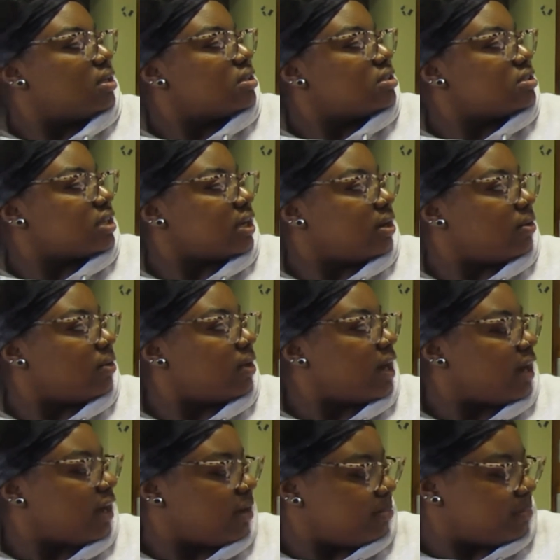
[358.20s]
So
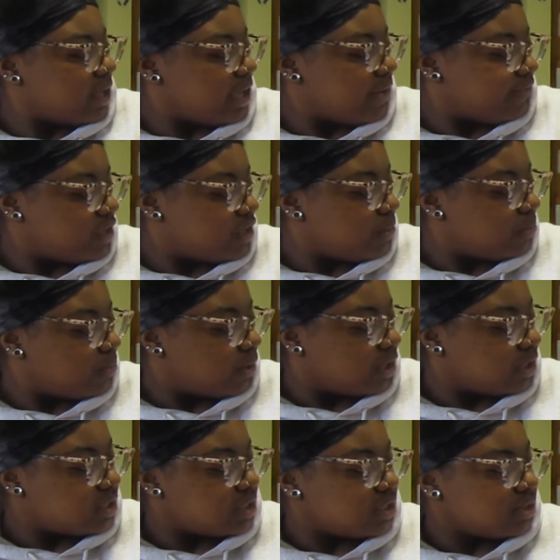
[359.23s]
if you
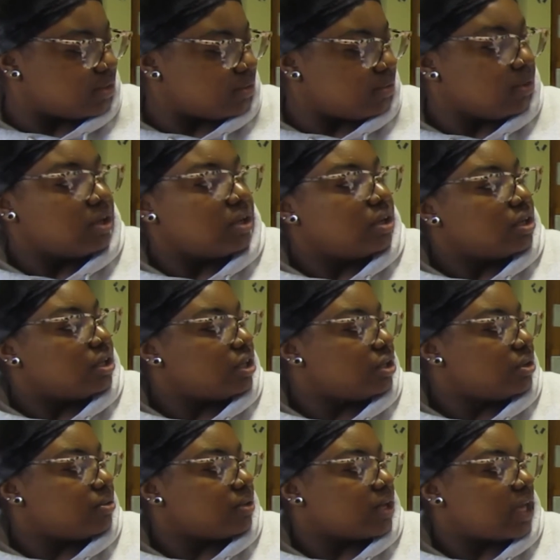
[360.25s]
want to,
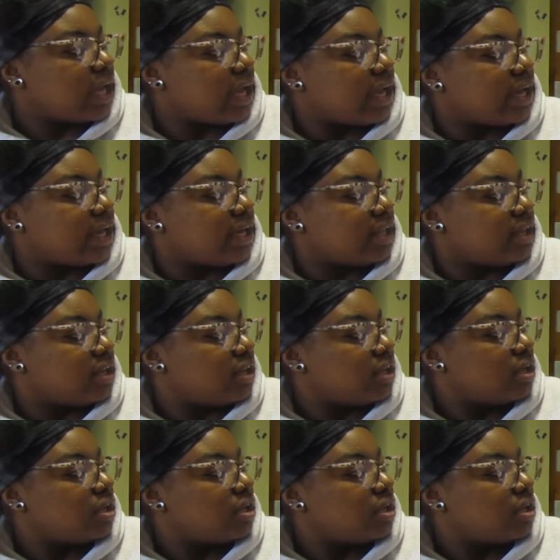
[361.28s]
you can